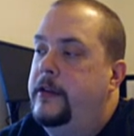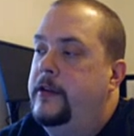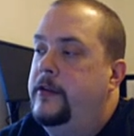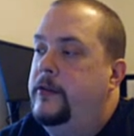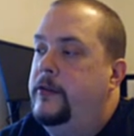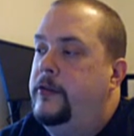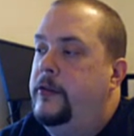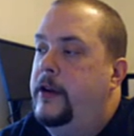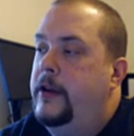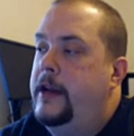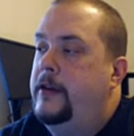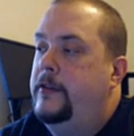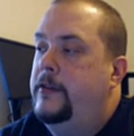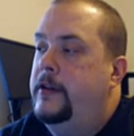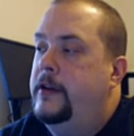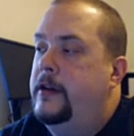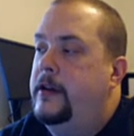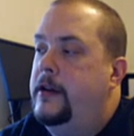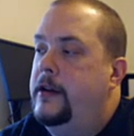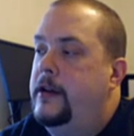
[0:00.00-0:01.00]
that you
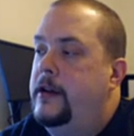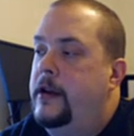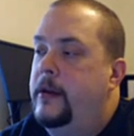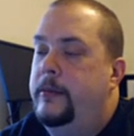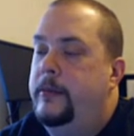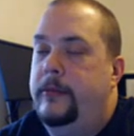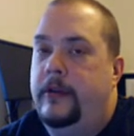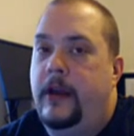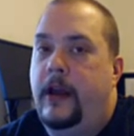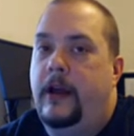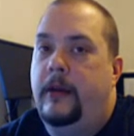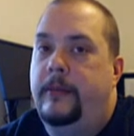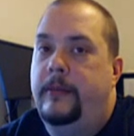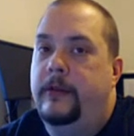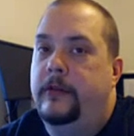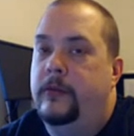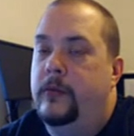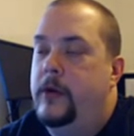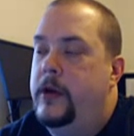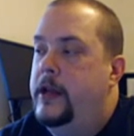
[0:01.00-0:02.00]
change it up
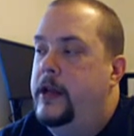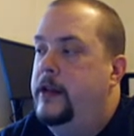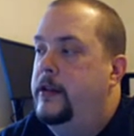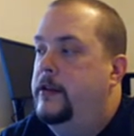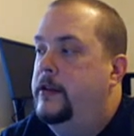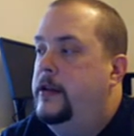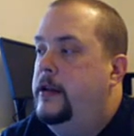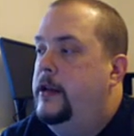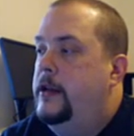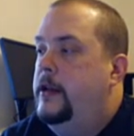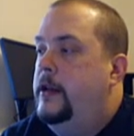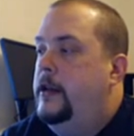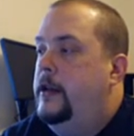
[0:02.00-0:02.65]
top as well